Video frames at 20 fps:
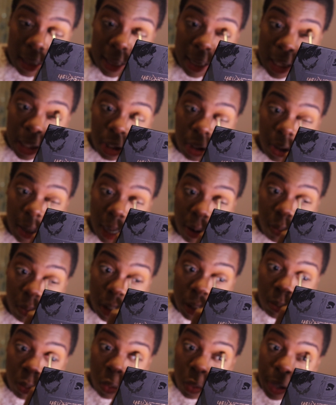Internet
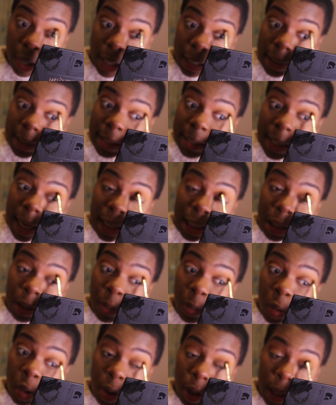was more
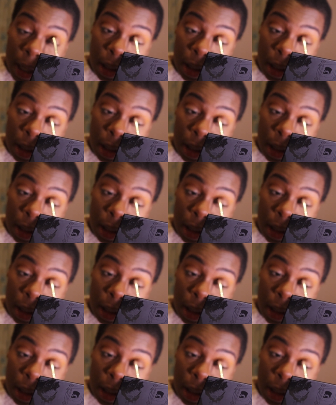accessible.